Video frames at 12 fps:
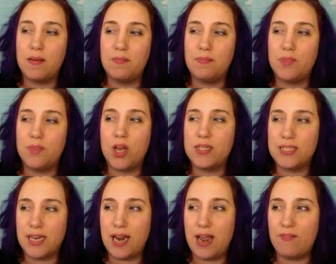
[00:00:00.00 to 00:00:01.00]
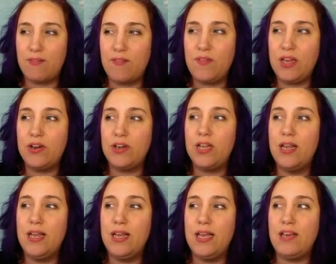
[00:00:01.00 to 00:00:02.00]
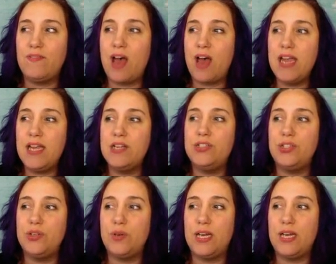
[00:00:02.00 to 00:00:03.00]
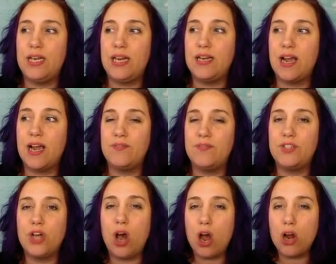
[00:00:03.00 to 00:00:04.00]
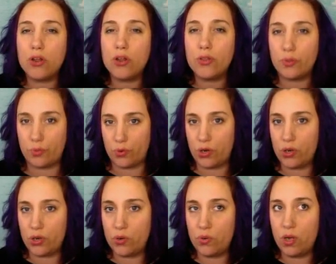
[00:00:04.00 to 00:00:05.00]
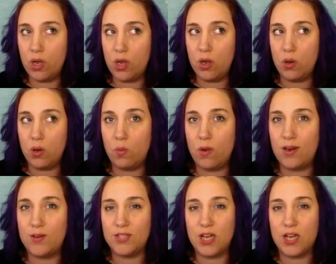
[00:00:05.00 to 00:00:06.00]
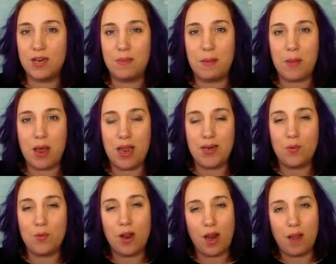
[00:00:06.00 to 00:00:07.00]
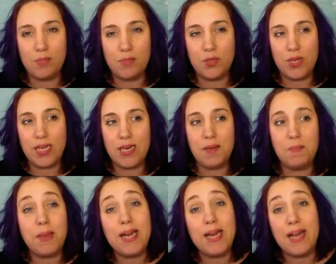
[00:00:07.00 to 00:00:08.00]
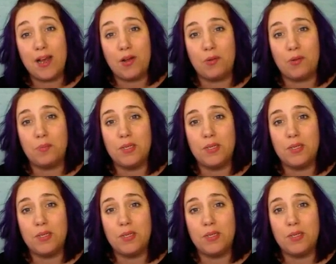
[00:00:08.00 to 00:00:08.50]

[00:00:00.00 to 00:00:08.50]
thoughts that I have. I figured if I could do it and kind of talk through what goes on in my mind while I'm doing it, it might help.